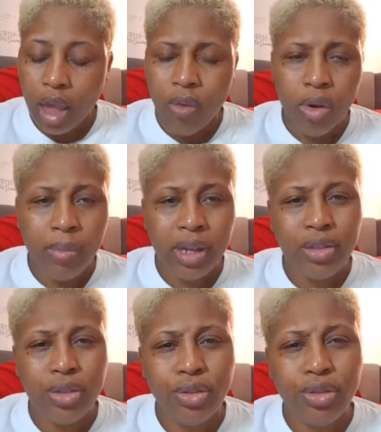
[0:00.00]
I want my
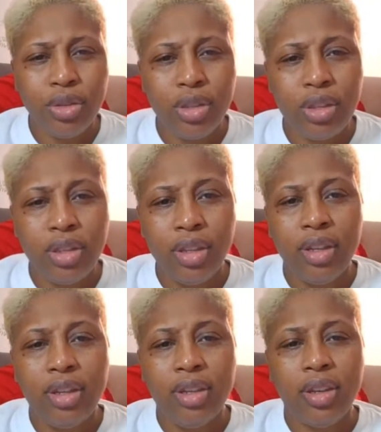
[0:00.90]
children to
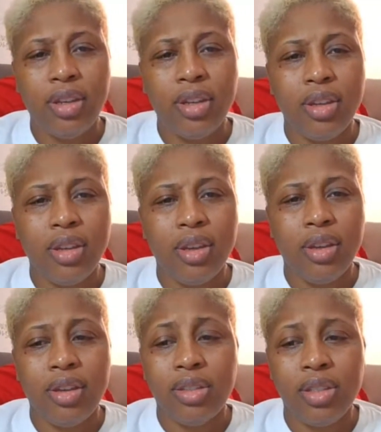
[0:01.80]
see?
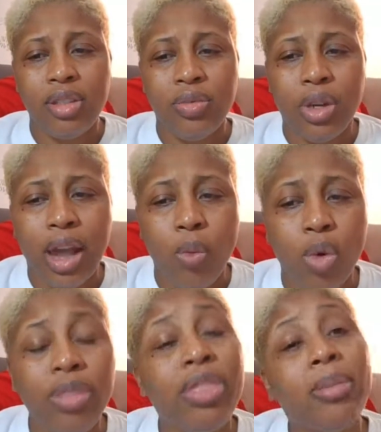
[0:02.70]
Is this what I
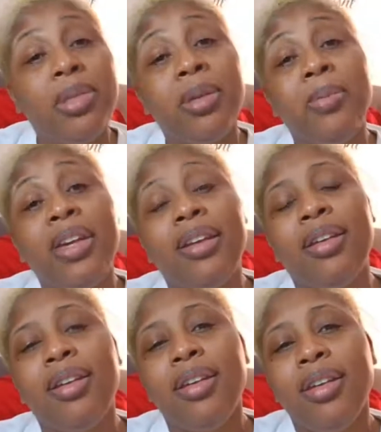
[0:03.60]
want them to be?
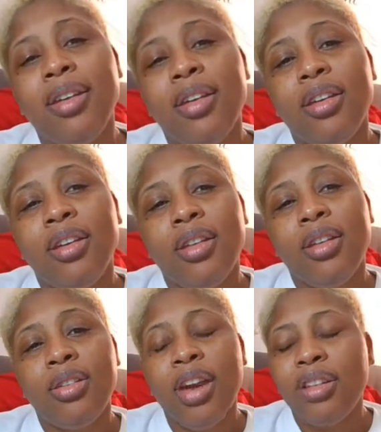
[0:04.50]

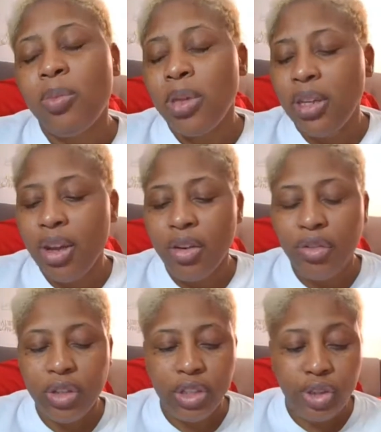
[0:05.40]
You have to be
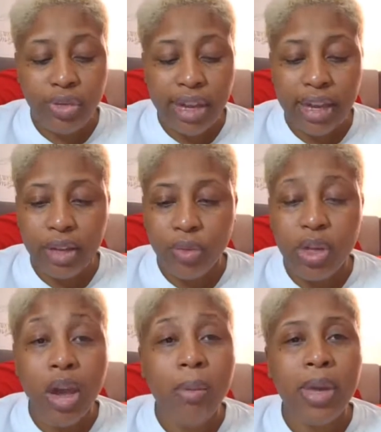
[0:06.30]
careful as you can.
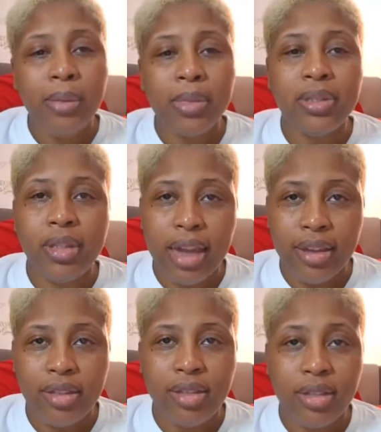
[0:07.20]
We all make
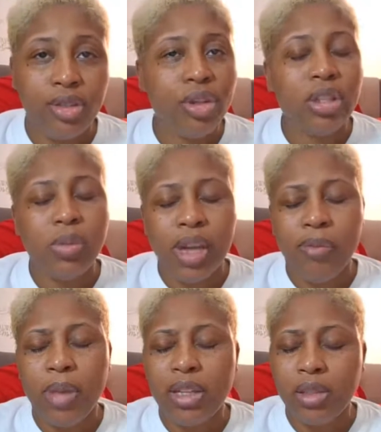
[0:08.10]
mistakes. And trust me,
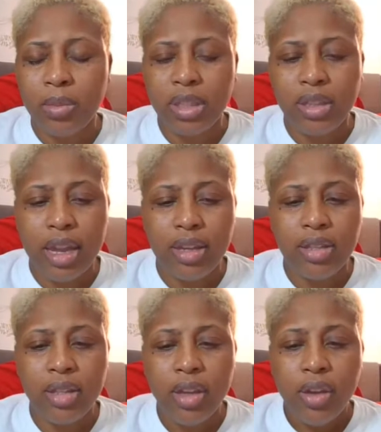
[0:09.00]
I've made some mistakes.
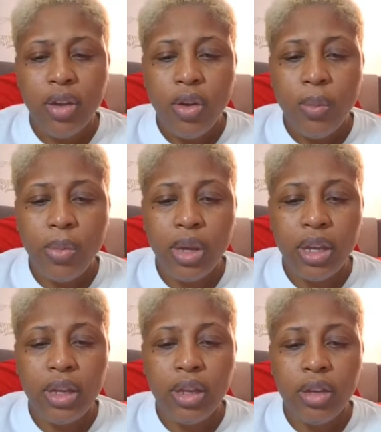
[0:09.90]

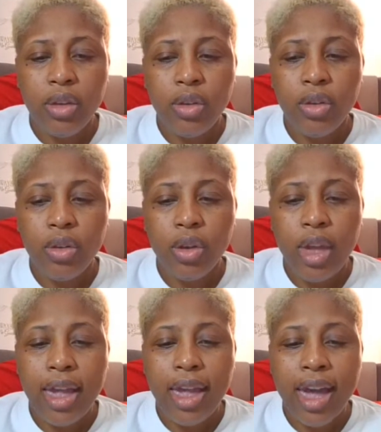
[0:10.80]
But
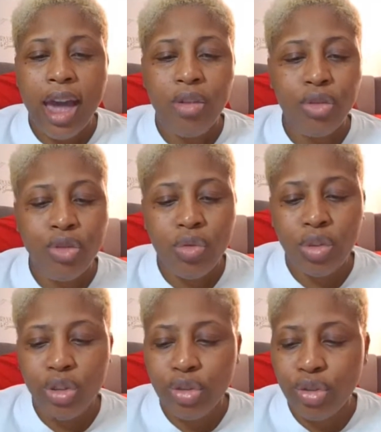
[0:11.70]
how do you
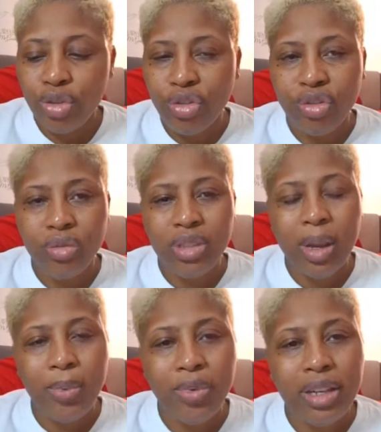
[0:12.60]
want your children? What
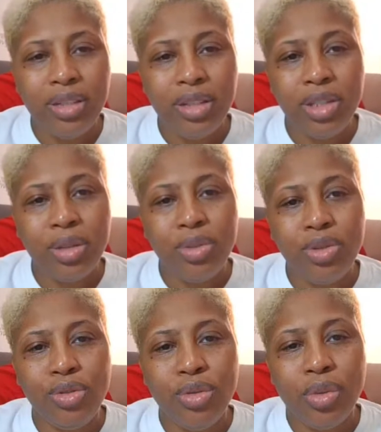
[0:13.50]
type of relationships
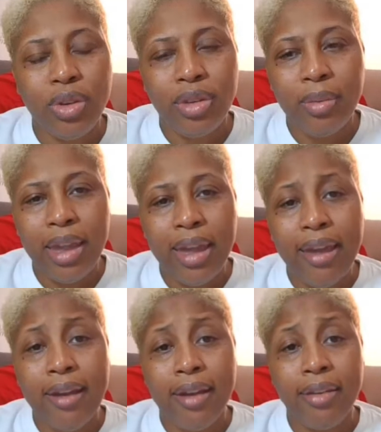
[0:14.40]
do you want them to
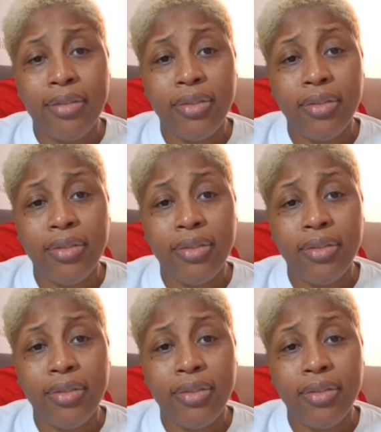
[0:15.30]
have?